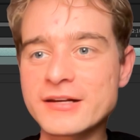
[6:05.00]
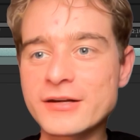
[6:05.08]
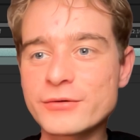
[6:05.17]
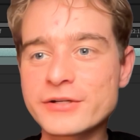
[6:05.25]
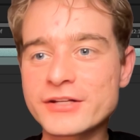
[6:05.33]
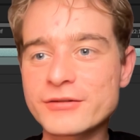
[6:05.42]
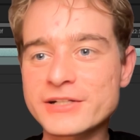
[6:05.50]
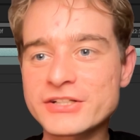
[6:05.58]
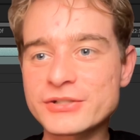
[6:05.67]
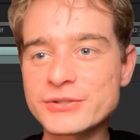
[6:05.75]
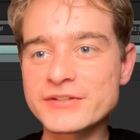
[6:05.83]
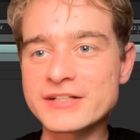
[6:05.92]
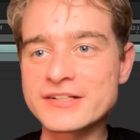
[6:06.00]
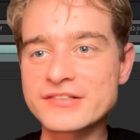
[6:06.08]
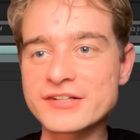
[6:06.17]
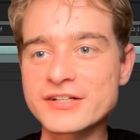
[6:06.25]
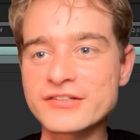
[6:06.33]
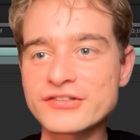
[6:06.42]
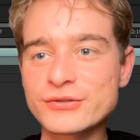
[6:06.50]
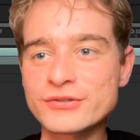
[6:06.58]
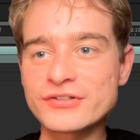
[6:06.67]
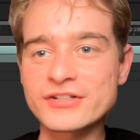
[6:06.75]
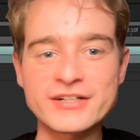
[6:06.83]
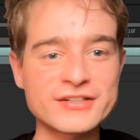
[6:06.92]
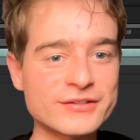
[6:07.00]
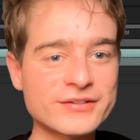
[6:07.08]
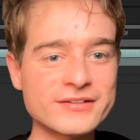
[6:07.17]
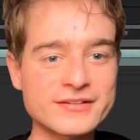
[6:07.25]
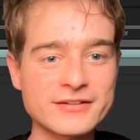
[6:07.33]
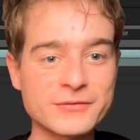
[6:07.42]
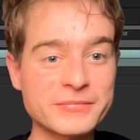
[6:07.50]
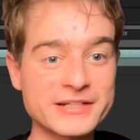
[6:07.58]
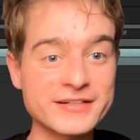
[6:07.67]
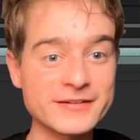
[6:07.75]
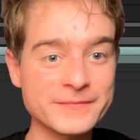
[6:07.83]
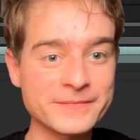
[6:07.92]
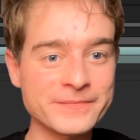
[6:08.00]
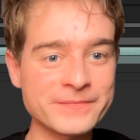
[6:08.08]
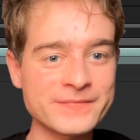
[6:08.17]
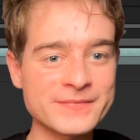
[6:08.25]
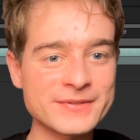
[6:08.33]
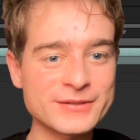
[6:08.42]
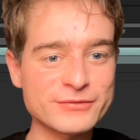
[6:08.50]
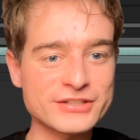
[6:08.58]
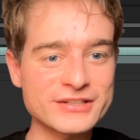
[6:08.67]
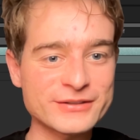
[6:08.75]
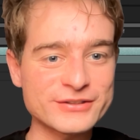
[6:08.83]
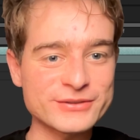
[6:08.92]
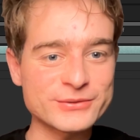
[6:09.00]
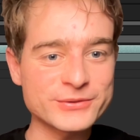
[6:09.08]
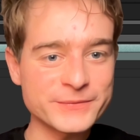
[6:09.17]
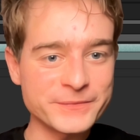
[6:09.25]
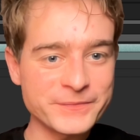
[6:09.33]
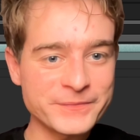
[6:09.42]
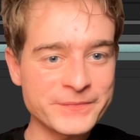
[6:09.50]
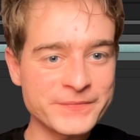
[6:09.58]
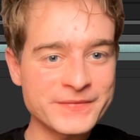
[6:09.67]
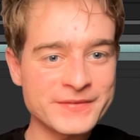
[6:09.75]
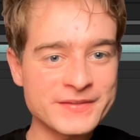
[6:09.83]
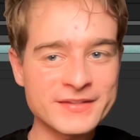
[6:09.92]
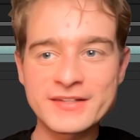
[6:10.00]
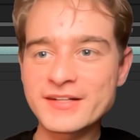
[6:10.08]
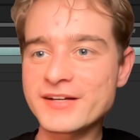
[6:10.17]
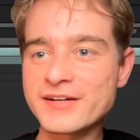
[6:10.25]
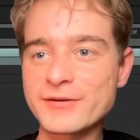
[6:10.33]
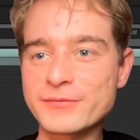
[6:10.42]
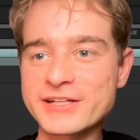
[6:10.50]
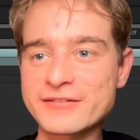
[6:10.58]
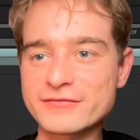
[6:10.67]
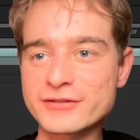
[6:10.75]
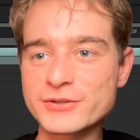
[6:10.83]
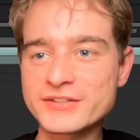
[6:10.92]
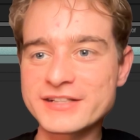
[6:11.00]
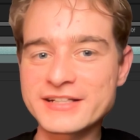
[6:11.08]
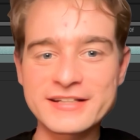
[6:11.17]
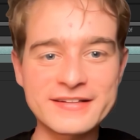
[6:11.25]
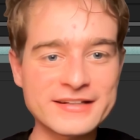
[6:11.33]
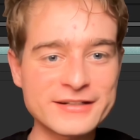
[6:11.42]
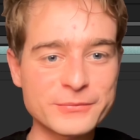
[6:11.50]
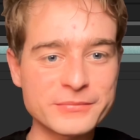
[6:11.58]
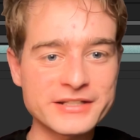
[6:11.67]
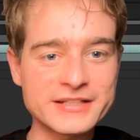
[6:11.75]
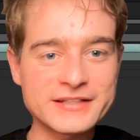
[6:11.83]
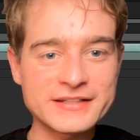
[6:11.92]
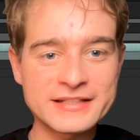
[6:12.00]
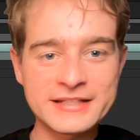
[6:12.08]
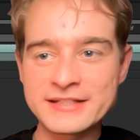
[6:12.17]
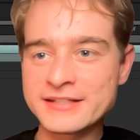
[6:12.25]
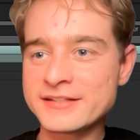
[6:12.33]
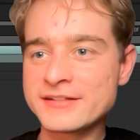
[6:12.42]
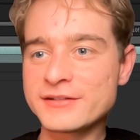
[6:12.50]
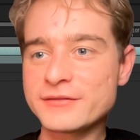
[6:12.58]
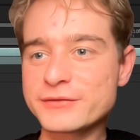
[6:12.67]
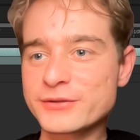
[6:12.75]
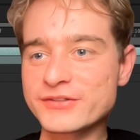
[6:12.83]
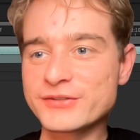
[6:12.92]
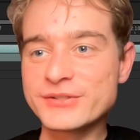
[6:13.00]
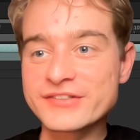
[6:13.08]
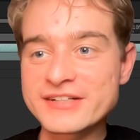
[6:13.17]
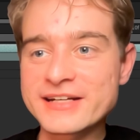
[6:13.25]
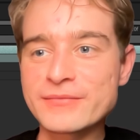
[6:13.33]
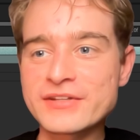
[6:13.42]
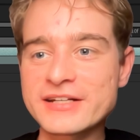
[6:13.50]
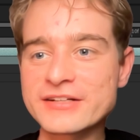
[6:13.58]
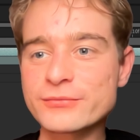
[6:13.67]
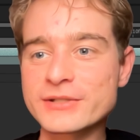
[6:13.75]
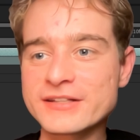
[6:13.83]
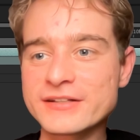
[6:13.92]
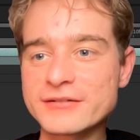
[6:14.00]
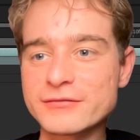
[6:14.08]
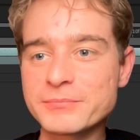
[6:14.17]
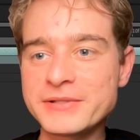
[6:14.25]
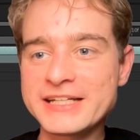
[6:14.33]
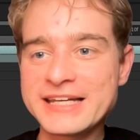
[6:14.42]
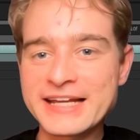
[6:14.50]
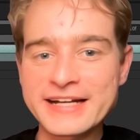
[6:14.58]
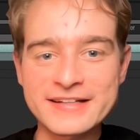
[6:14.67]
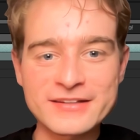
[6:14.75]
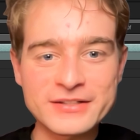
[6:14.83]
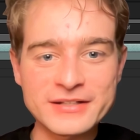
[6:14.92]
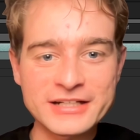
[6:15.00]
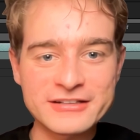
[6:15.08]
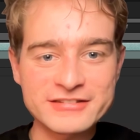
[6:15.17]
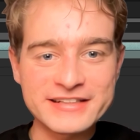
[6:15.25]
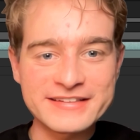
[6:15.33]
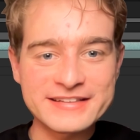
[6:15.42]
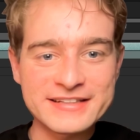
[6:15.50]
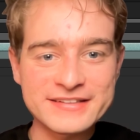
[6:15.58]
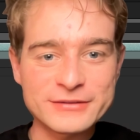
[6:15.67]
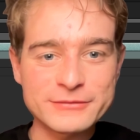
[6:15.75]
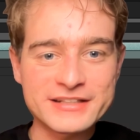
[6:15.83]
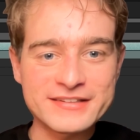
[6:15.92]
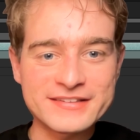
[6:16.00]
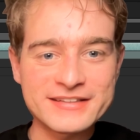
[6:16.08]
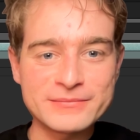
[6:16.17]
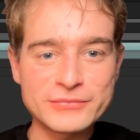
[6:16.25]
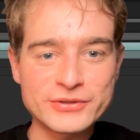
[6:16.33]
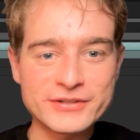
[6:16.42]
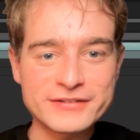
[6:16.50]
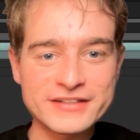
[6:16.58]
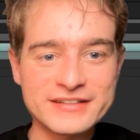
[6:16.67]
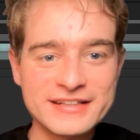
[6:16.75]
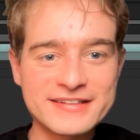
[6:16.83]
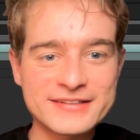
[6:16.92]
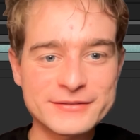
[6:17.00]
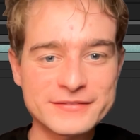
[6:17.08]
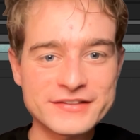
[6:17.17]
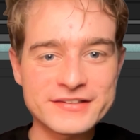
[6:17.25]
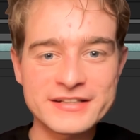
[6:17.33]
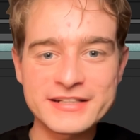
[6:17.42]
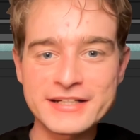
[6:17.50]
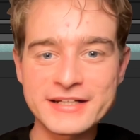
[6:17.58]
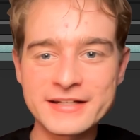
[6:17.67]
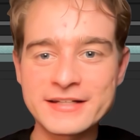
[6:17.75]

lower the threshold and the sign should start to appear, which looks cool. We can rotate it a little bit. Of course, do the same things with the repeat length, increase that so we can see more of the detail of the sign.